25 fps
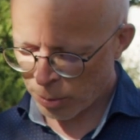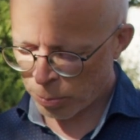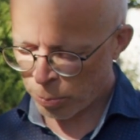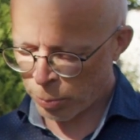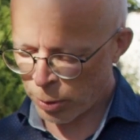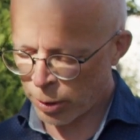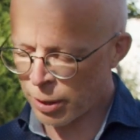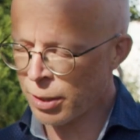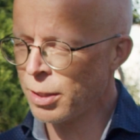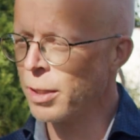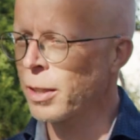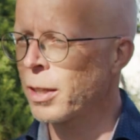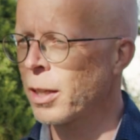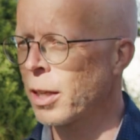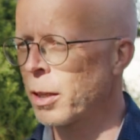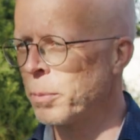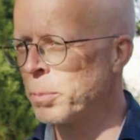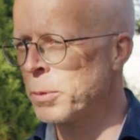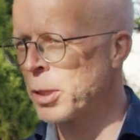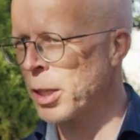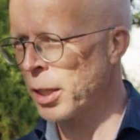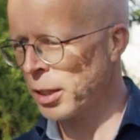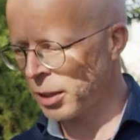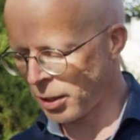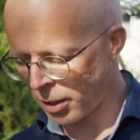and political
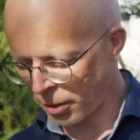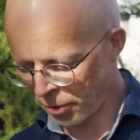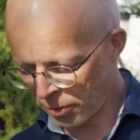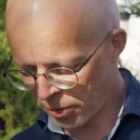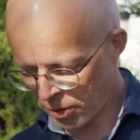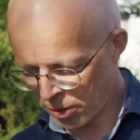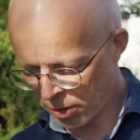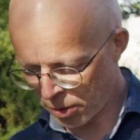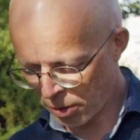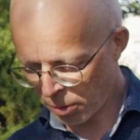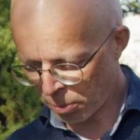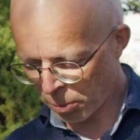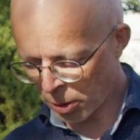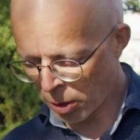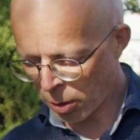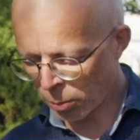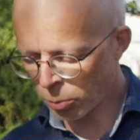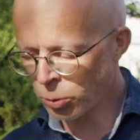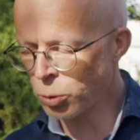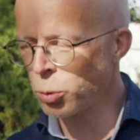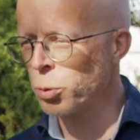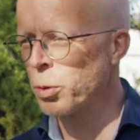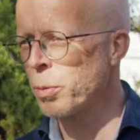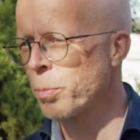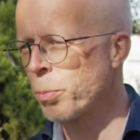objectives become
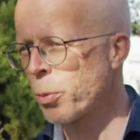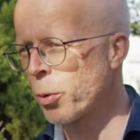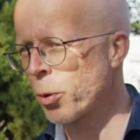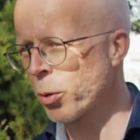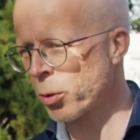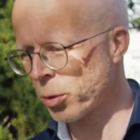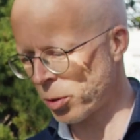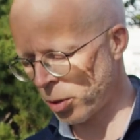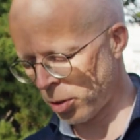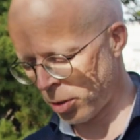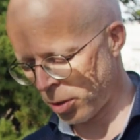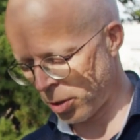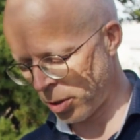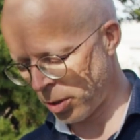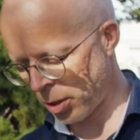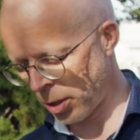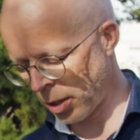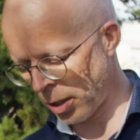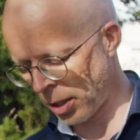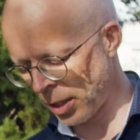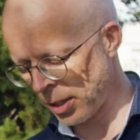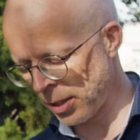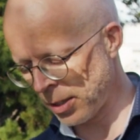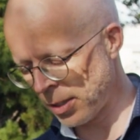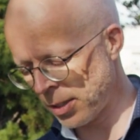too important
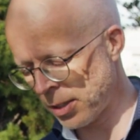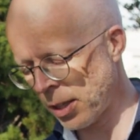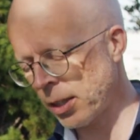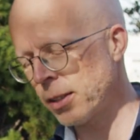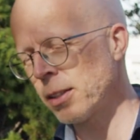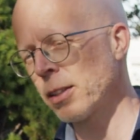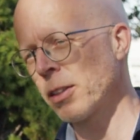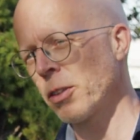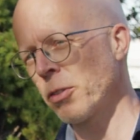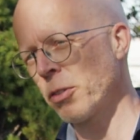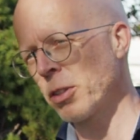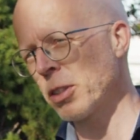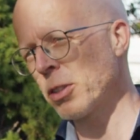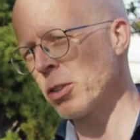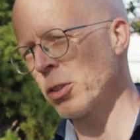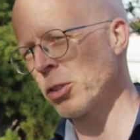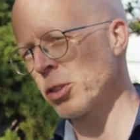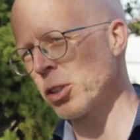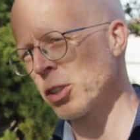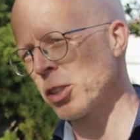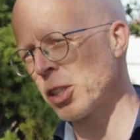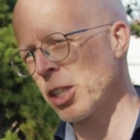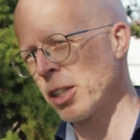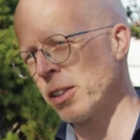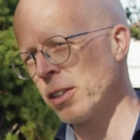in setting the research
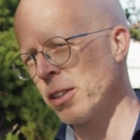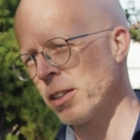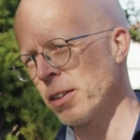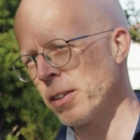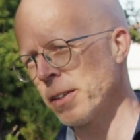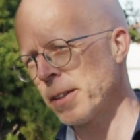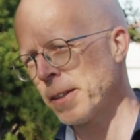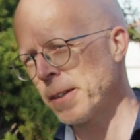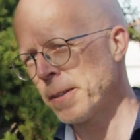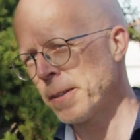agenda.